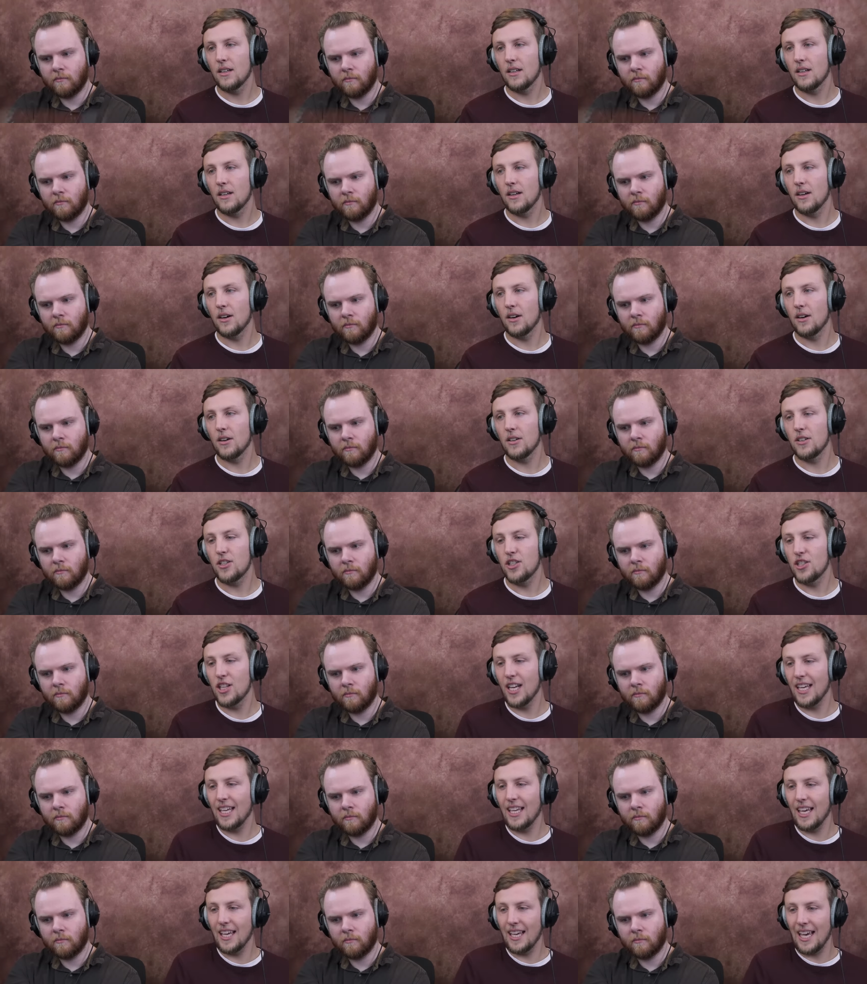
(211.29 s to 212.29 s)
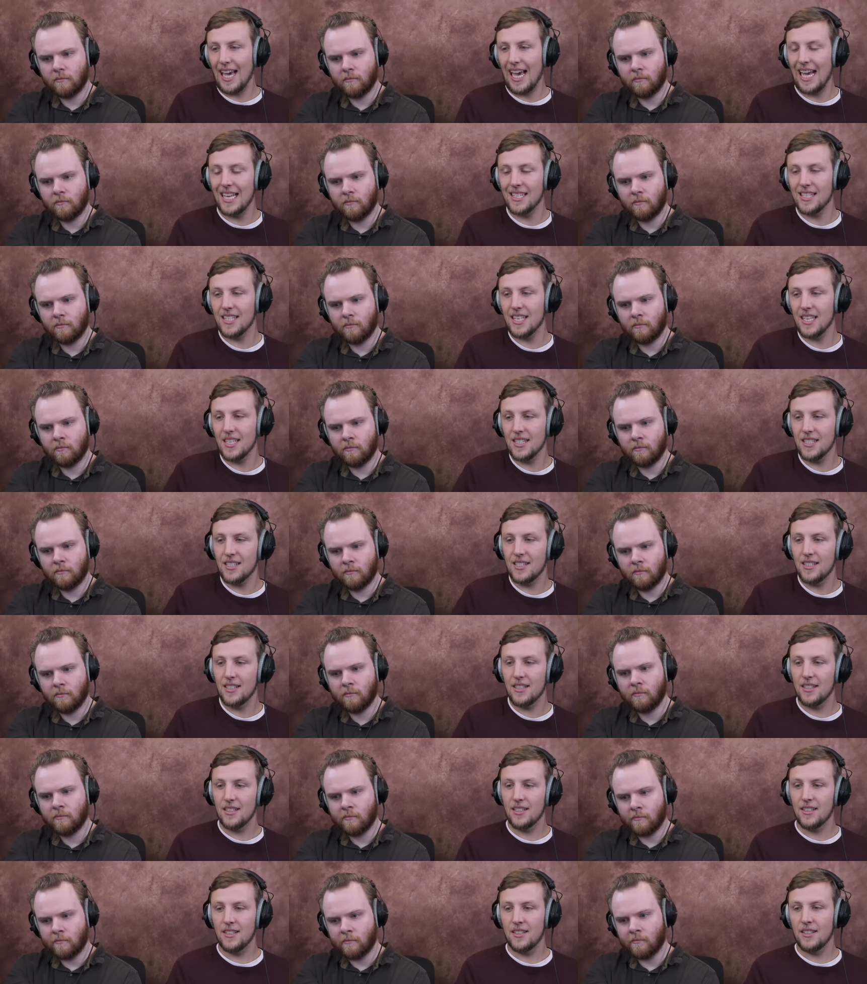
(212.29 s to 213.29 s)
Speaker 1: oh, shaking as he's
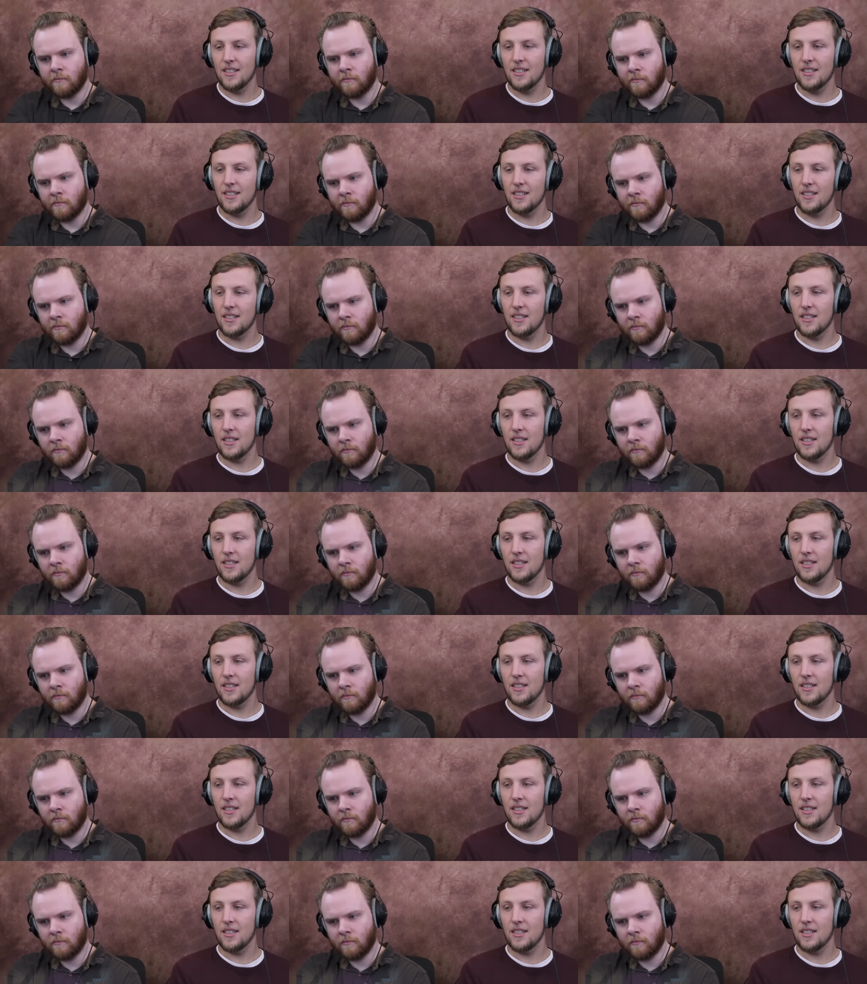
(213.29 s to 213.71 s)
Mm-hmm.